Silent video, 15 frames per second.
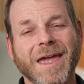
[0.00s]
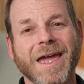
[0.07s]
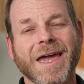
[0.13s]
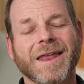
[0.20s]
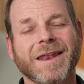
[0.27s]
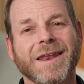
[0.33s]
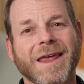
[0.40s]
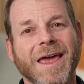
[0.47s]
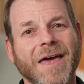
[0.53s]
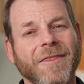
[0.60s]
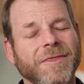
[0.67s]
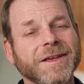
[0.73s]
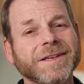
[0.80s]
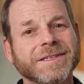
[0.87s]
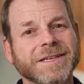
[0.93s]
And
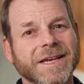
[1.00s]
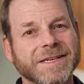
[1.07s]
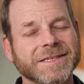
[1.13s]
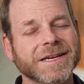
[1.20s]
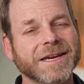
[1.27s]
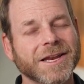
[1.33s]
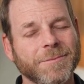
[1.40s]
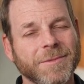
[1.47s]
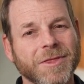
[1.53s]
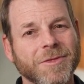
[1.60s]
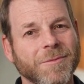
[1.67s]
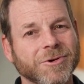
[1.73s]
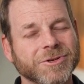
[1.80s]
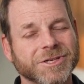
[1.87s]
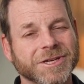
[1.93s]
this isn't going to be the most